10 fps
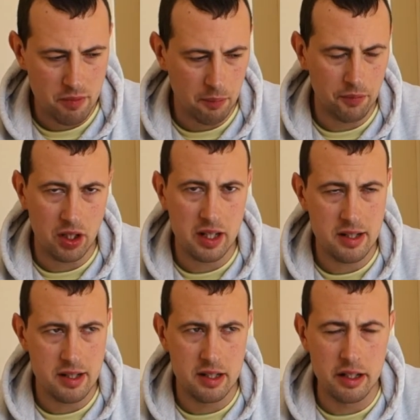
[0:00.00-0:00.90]
The
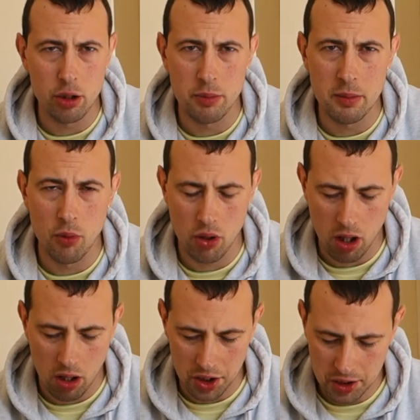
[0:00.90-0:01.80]
taste is a little bit more
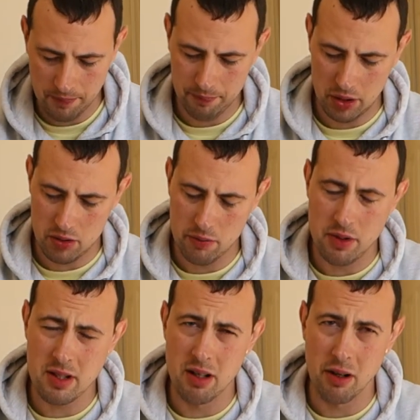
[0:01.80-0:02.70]
harsh because
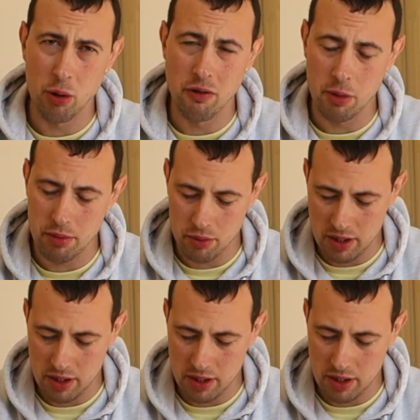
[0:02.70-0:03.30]
obviously I overbrewed